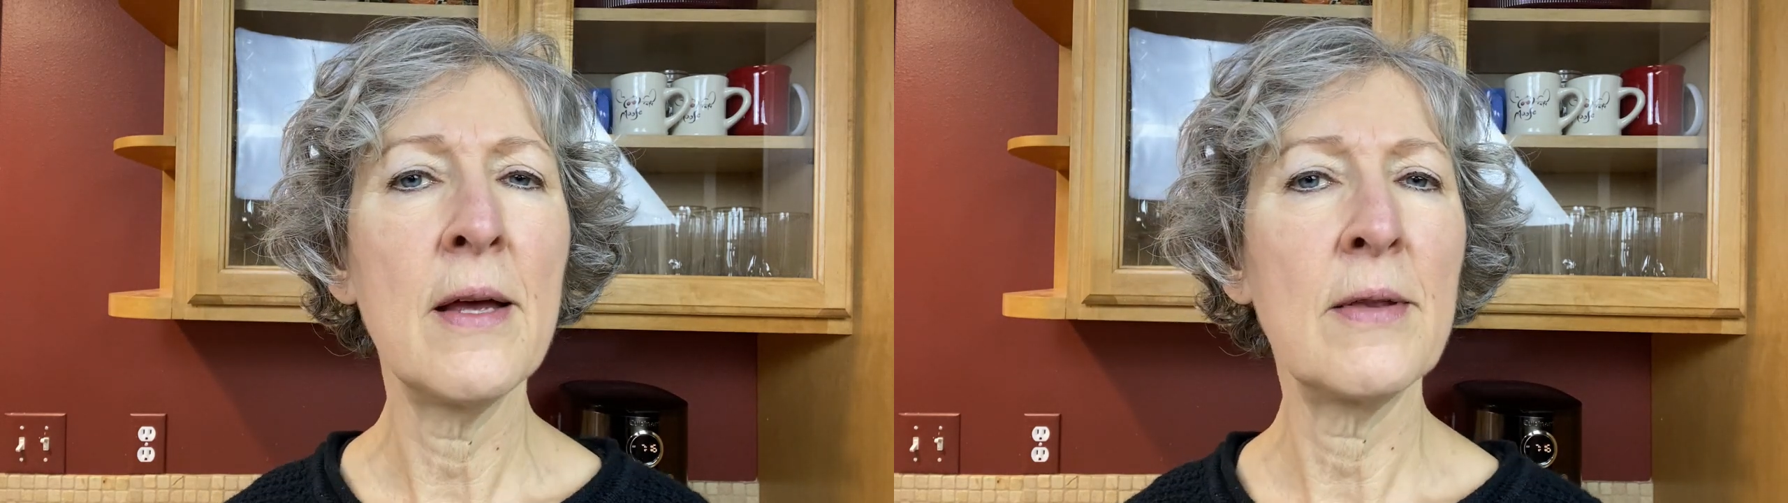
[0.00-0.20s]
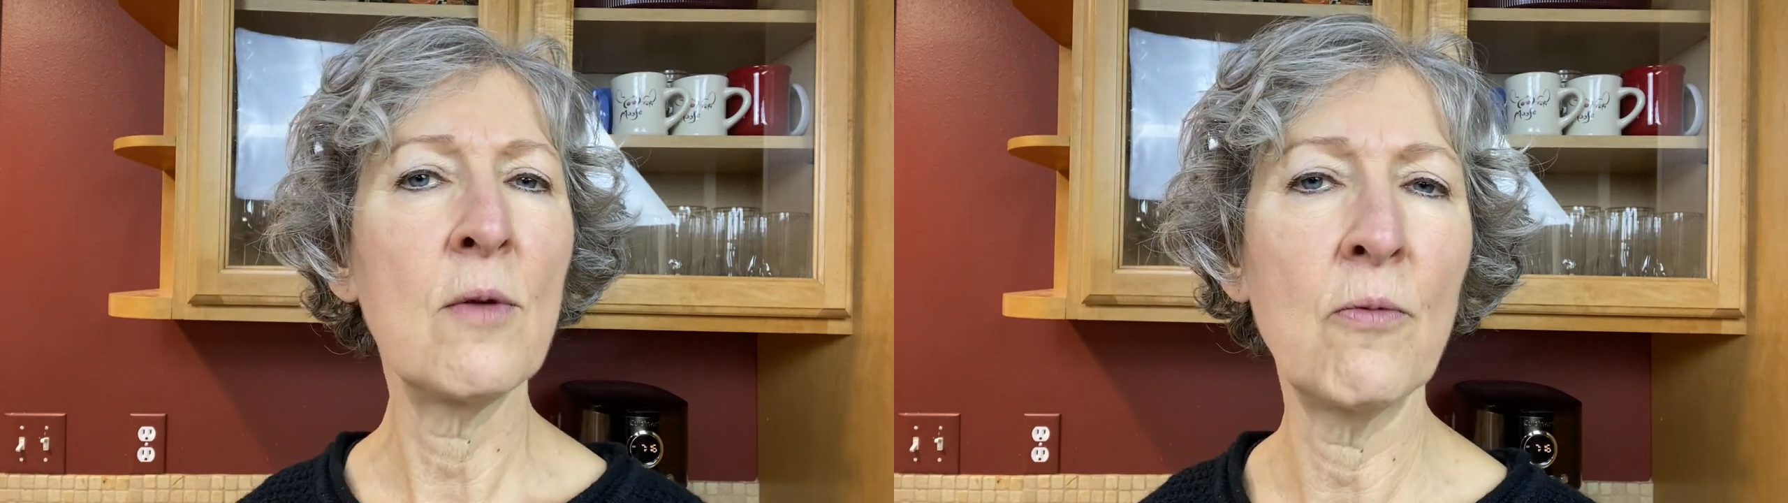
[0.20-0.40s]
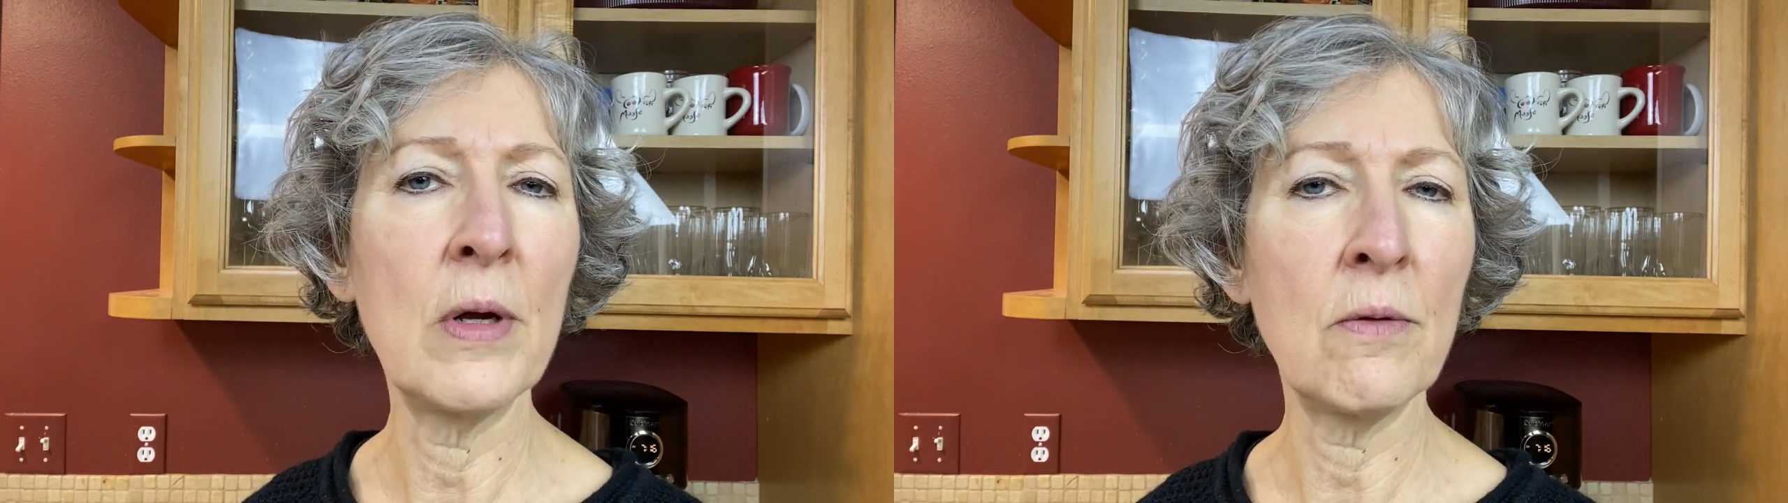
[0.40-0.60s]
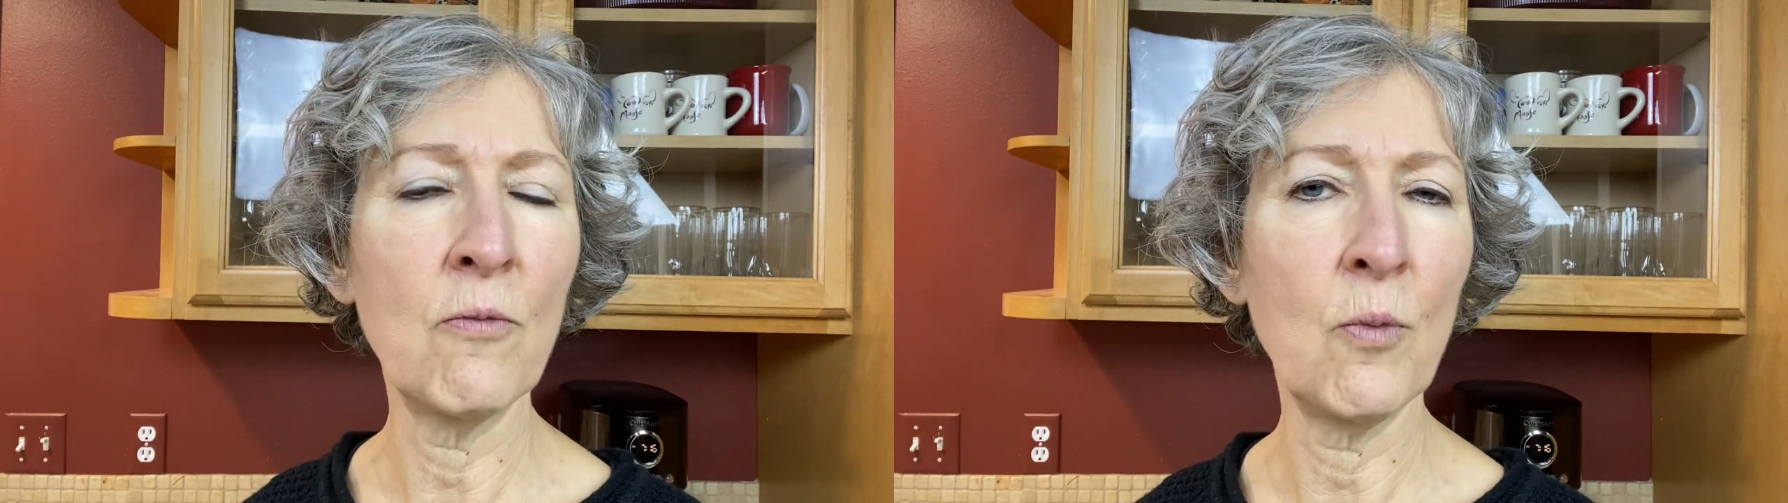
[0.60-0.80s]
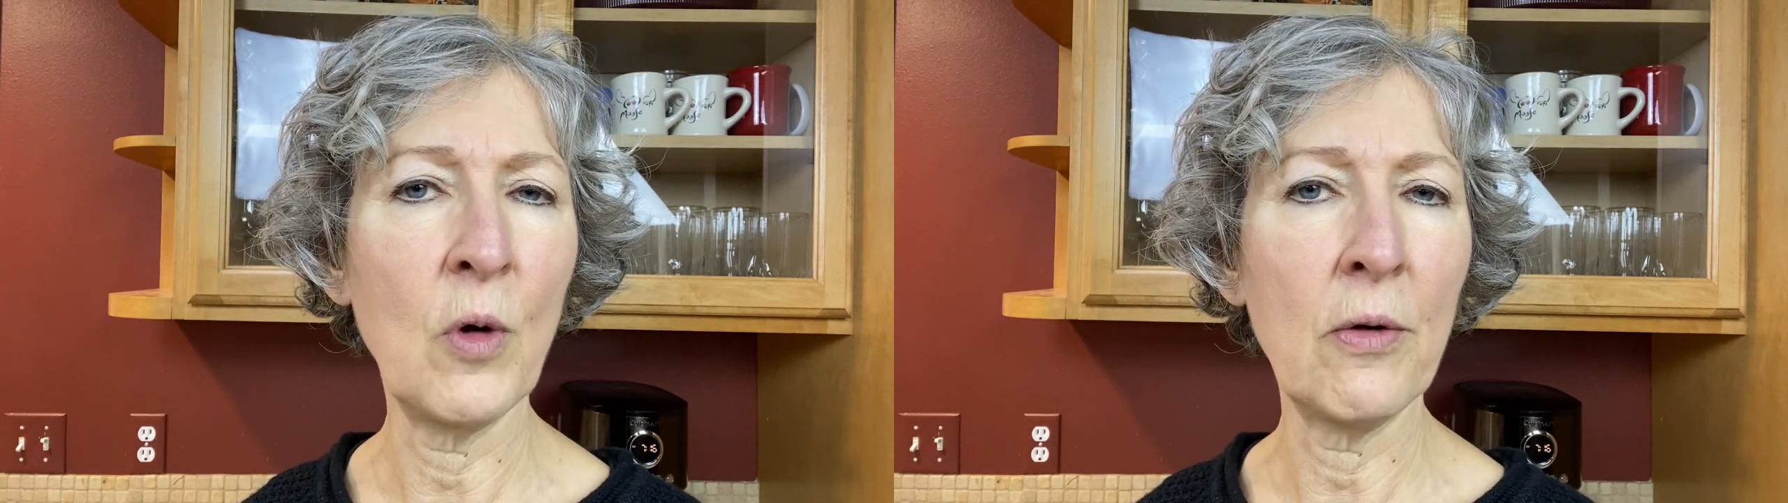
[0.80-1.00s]
than
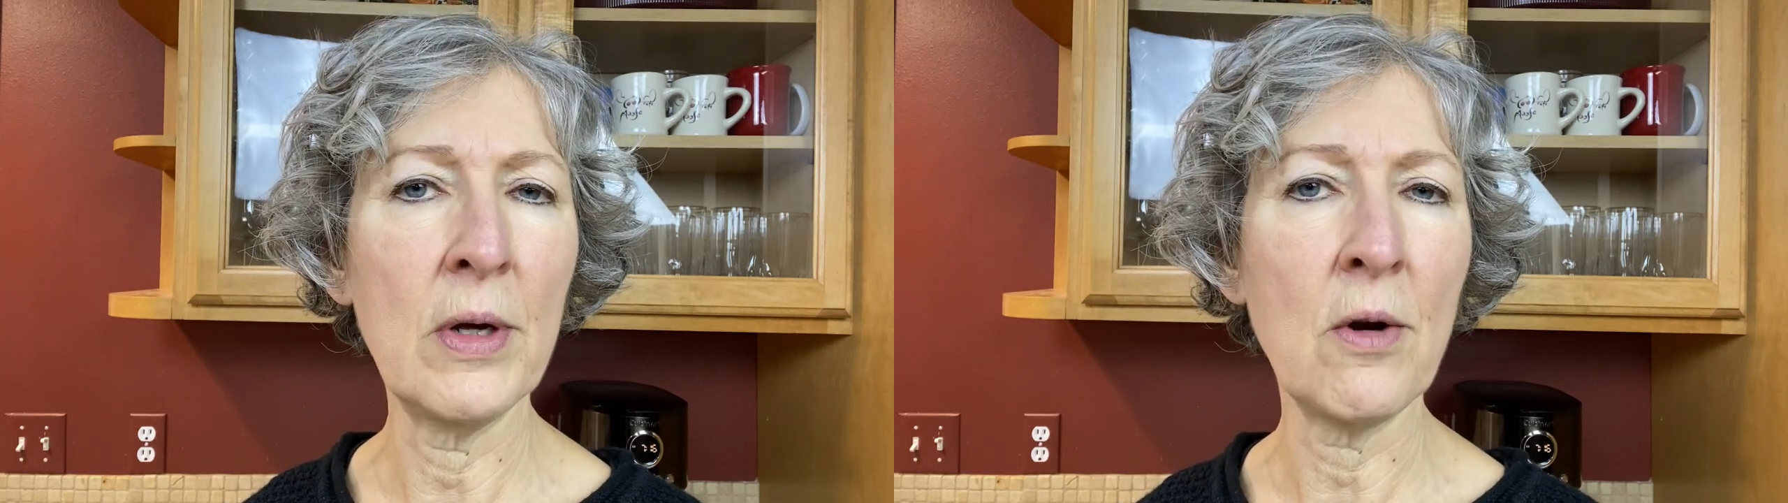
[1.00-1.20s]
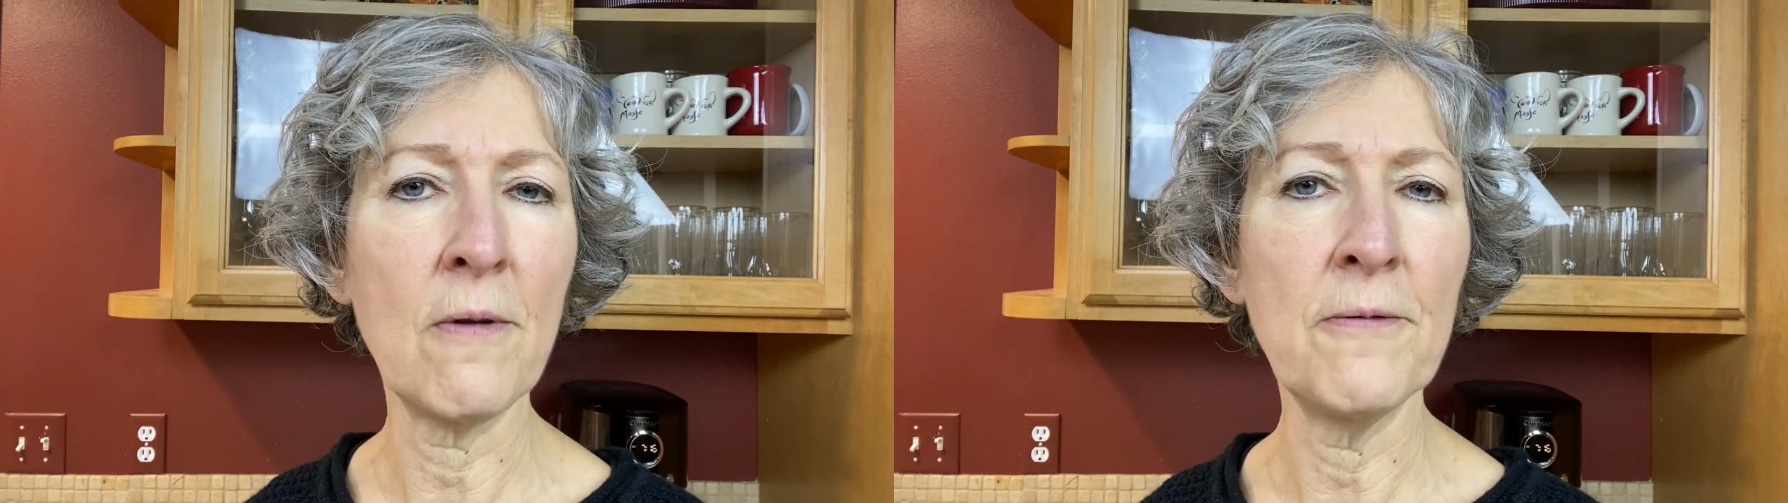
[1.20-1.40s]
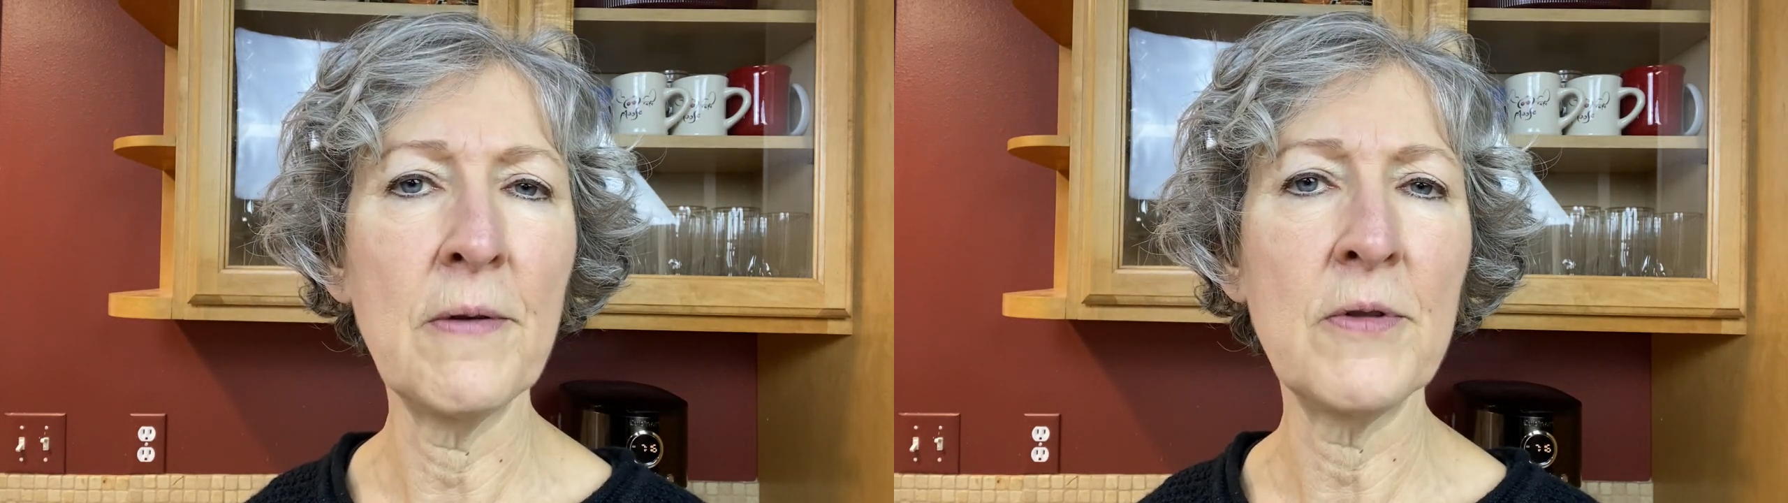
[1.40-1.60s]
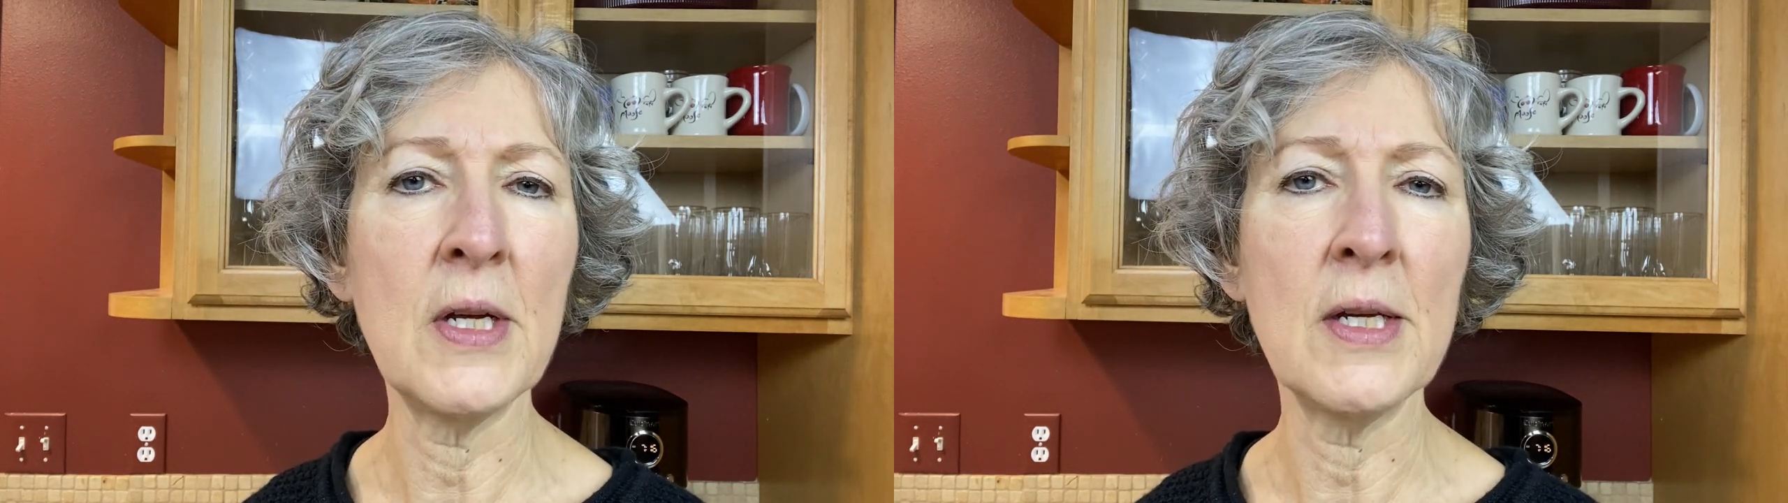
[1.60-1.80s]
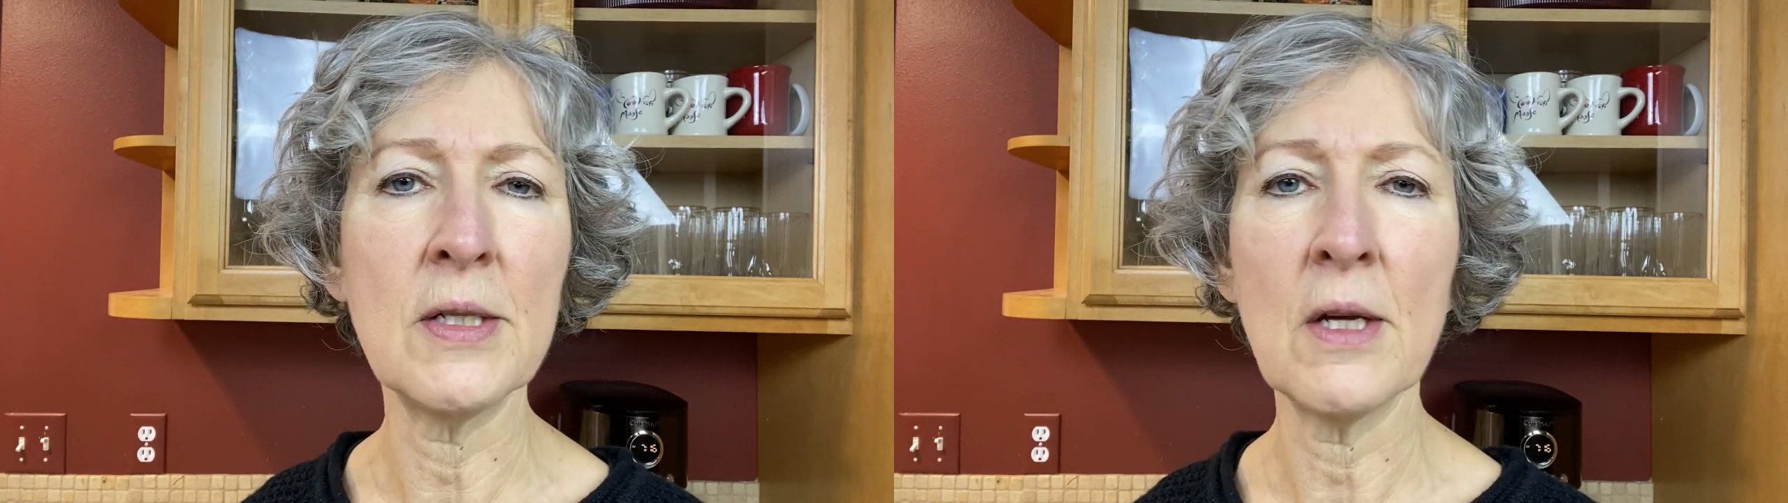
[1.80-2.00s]
when we're in our
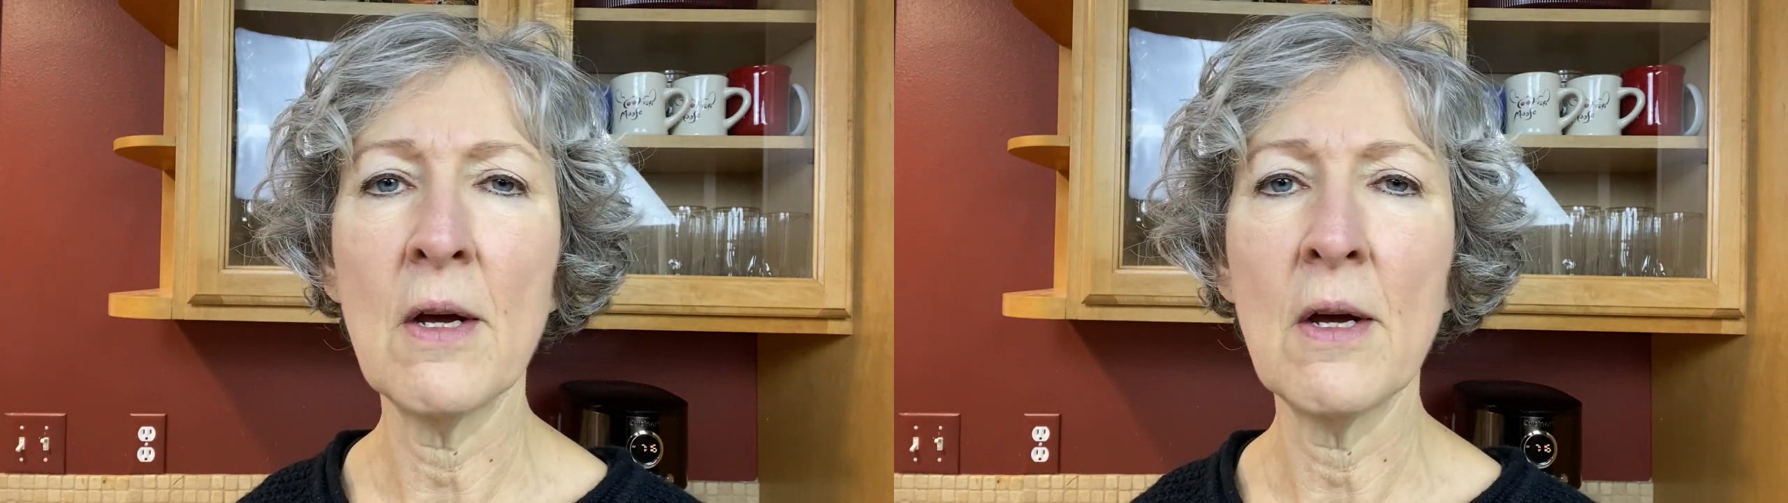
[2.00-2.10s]
50s